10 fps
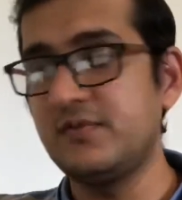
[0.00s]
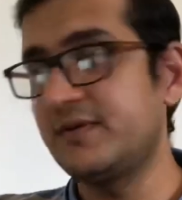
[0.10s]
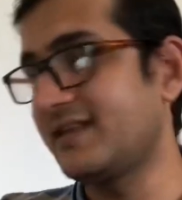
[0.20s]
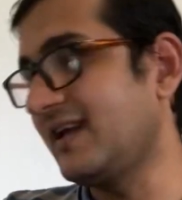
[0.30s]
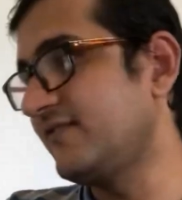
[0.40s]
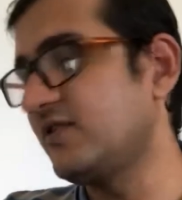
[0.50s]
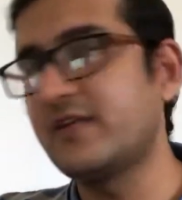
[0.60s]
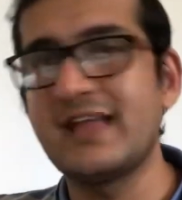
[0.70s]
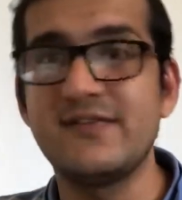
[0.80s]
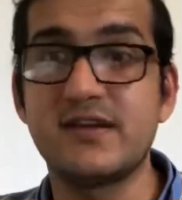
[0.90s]
But yeah, we
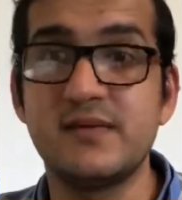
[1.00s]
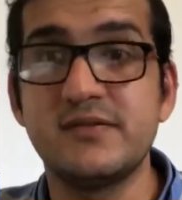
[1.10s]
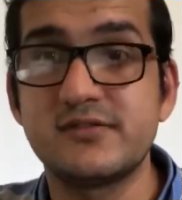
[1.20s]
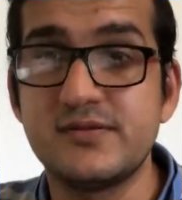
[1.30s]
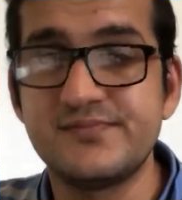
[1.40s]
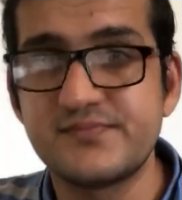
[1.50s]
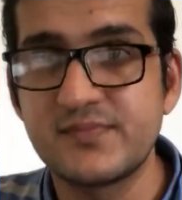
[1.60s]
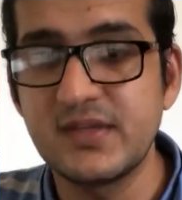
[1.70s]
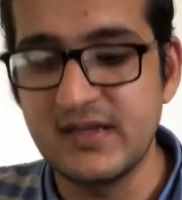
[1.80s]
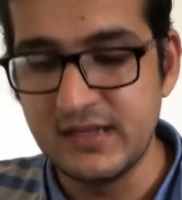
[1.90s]
already have a gimbal, so
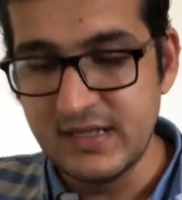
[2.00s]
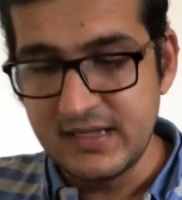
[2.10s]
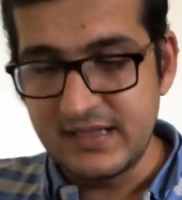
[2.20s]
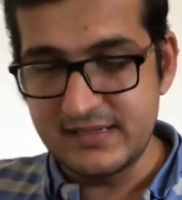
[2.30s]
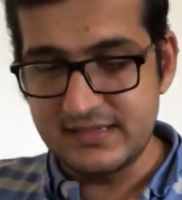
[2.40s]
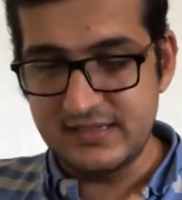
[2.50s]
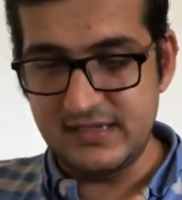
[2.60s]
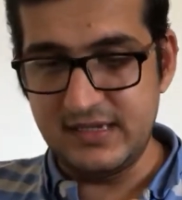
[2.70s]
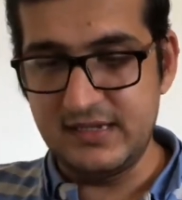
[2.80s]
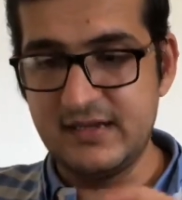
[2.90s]
yeah. Let's
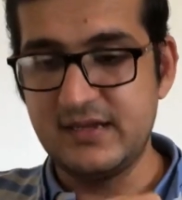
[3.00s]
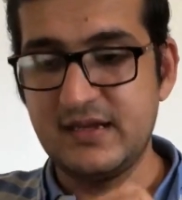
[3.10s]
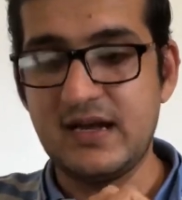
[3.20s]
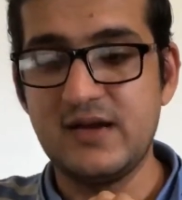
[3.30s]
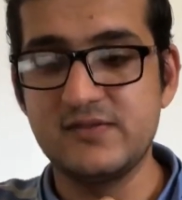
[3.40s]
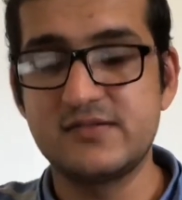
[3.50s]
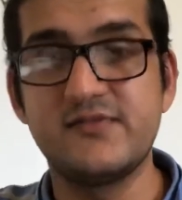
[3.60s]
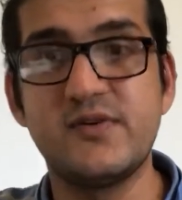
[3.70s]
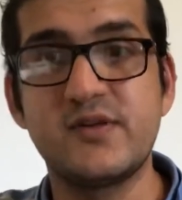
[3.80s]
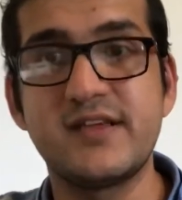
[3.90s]
see how the
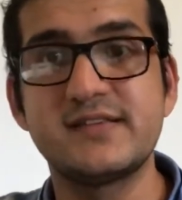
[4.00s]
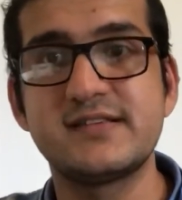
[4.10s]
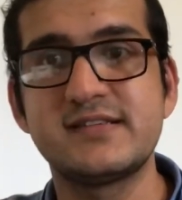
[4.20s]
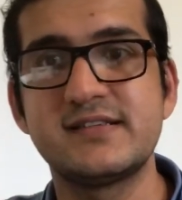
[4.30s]
phone is.